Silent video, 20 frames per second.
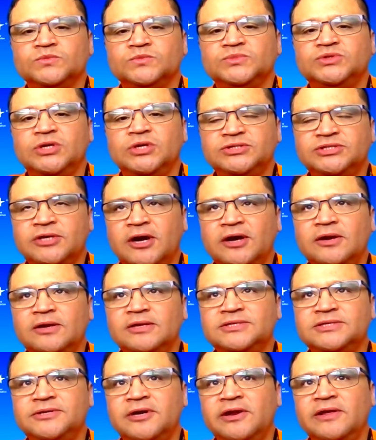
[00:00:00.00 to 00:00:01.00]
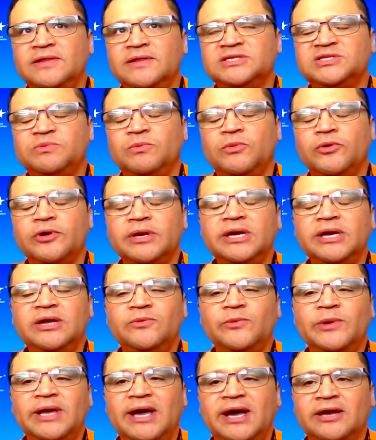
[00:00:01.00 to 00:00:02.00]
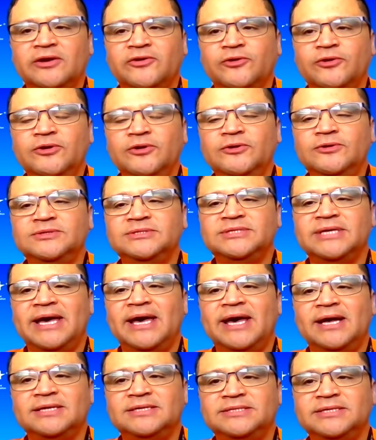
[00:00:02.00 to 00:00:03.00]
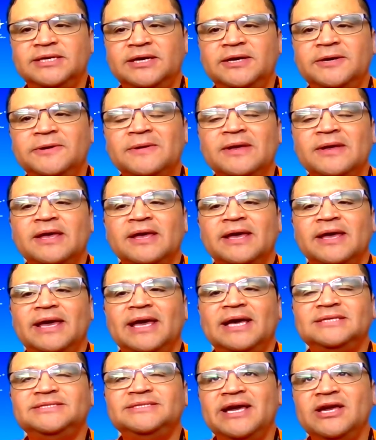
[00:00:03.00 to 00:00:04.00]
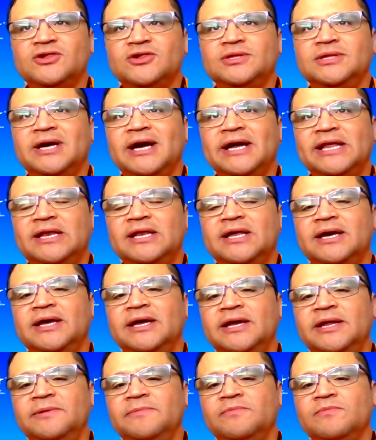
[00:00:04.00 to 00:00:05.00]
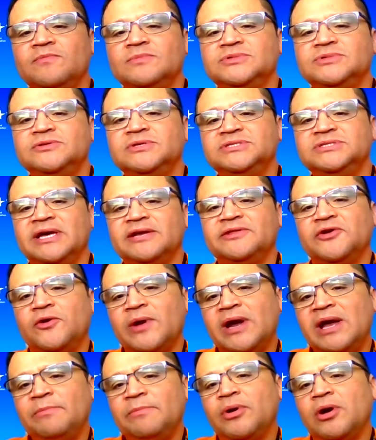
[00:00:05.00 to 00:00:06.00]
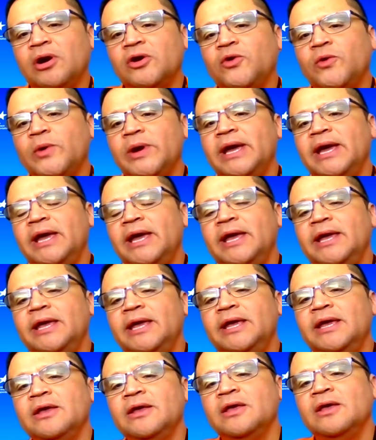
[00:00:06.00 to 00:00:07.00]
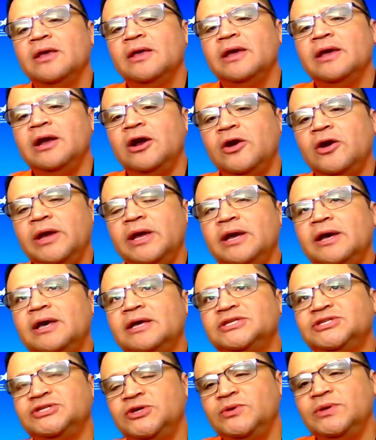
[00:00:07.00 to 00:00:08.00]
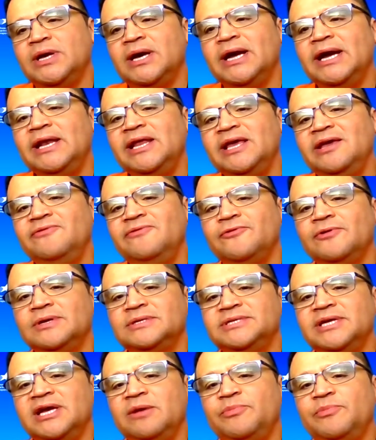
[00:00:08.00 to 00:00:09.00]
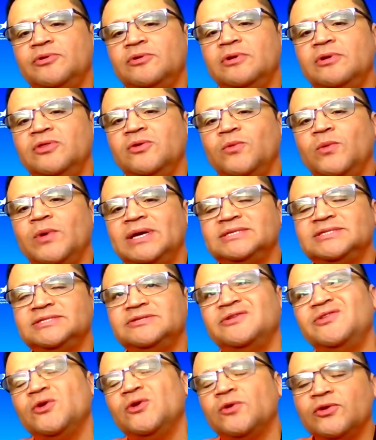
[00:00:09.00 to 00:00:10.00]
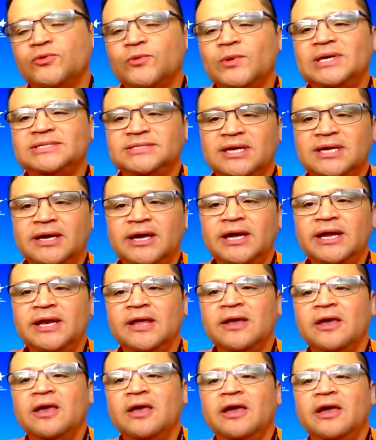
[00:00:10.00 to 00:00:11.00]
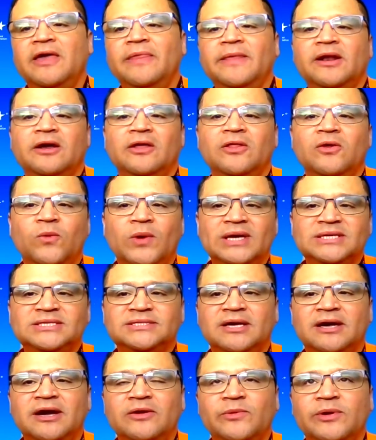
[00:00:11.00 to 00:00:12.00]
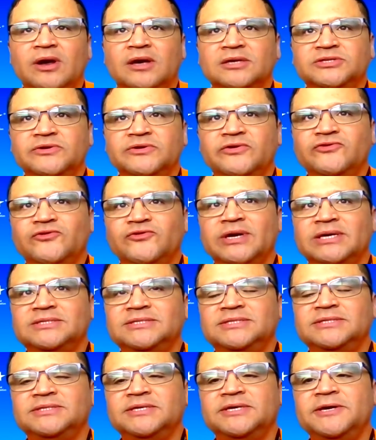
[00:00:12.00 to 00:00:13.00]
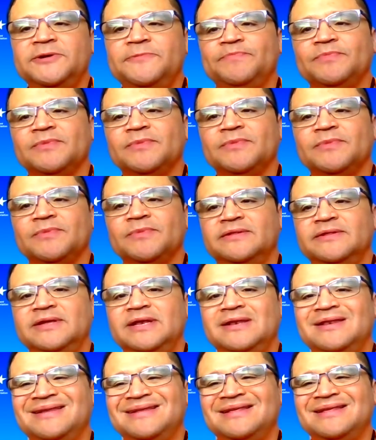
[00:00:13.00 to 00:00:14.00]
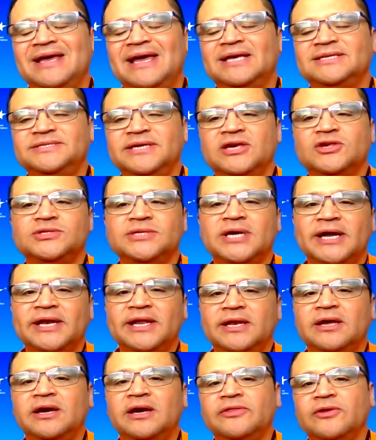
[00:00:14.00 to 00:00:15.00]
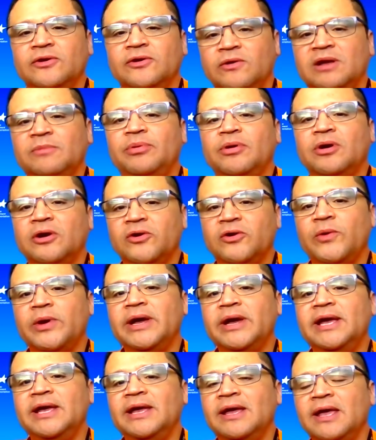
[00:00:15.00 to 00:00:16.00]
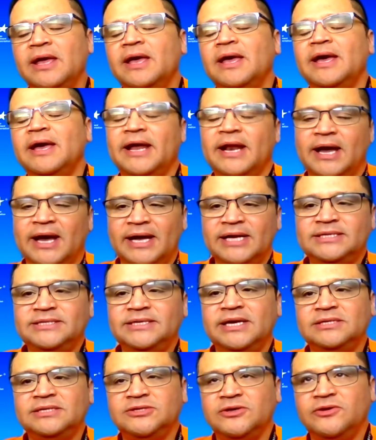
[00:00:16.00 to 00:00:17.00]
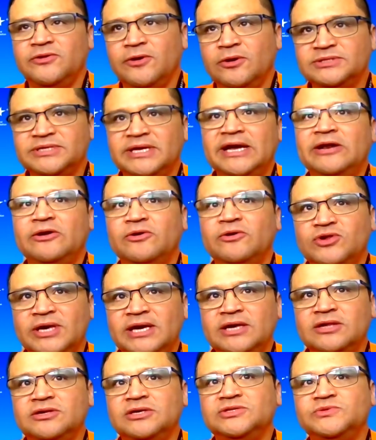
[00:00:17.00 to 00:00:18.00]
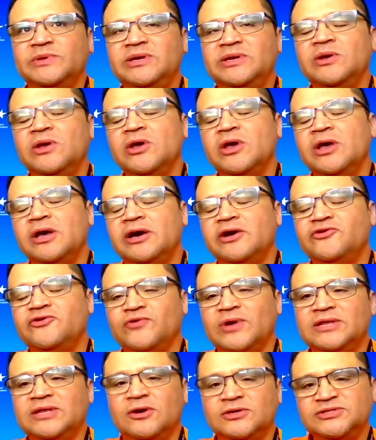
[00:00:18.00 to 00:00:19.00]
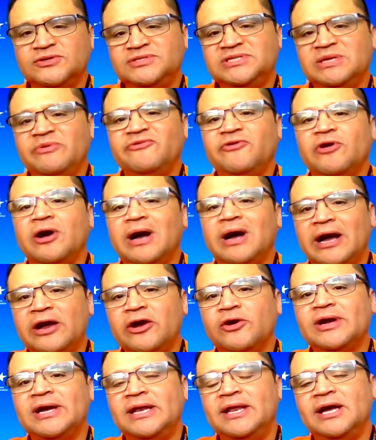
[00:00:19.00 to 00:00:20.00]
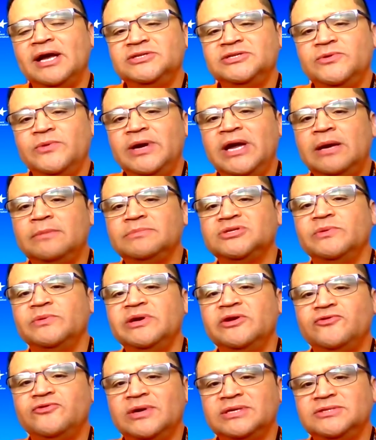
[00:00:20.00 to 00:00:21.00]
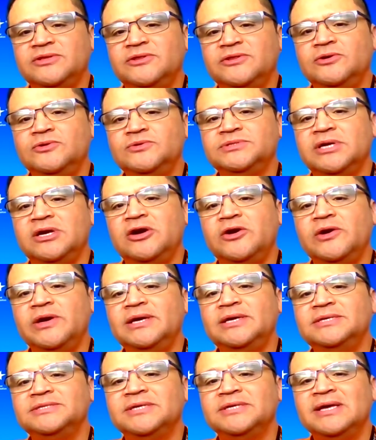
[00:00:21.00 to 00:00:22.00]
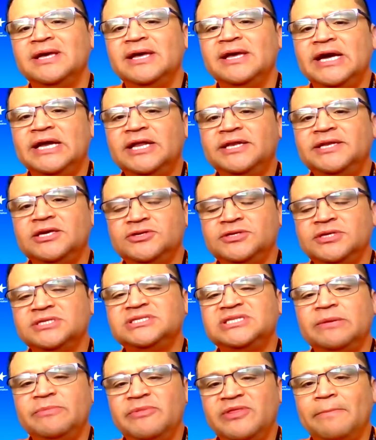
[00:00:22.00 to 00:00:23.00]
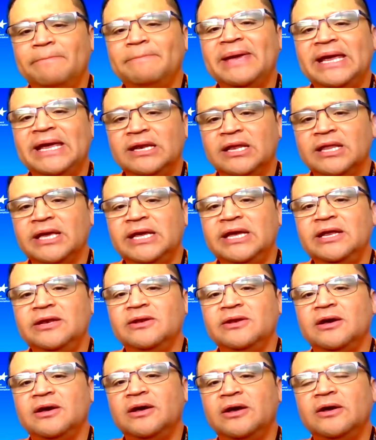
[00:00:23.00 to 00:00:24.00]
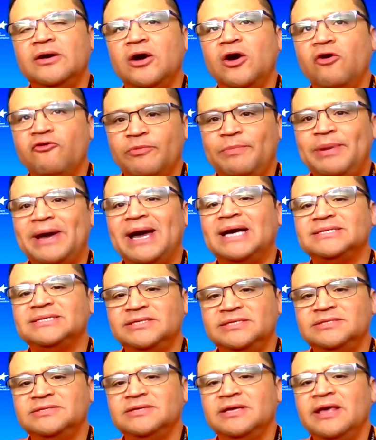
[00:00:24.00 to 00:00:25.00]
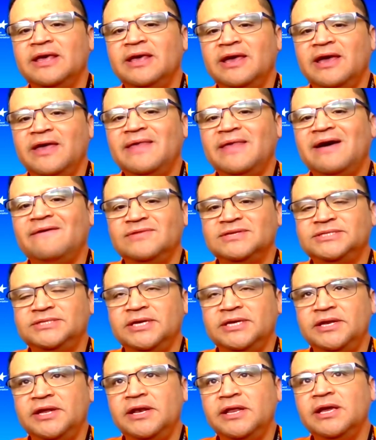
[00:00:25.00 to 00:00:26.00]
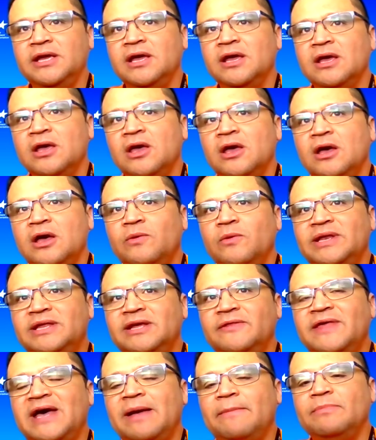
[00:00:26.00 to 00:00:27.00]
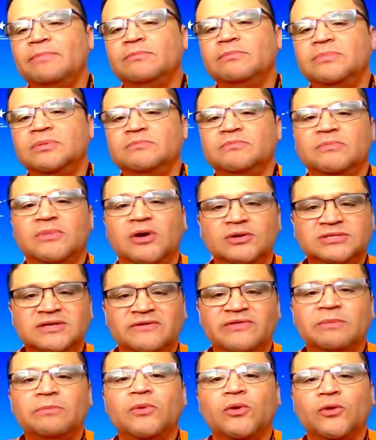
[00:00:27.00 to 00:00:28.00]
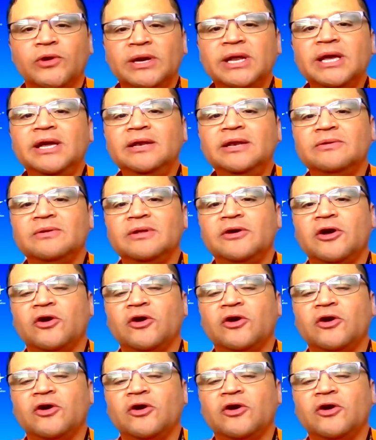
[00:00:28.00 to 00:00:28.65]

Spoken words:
So starting this morning, we had crews at SH-99. So it's like the Grand Parkway area, 290, for example, on the northwest side. And then on the west side, we also addressed the SH-99, the Grand Parkway at I-10. So those interchanges, we addressed, those are some of our higher connector ramps. So we addressed those areas in addition to some of the main lane overpasses in that vicinity. We did that most of the morning.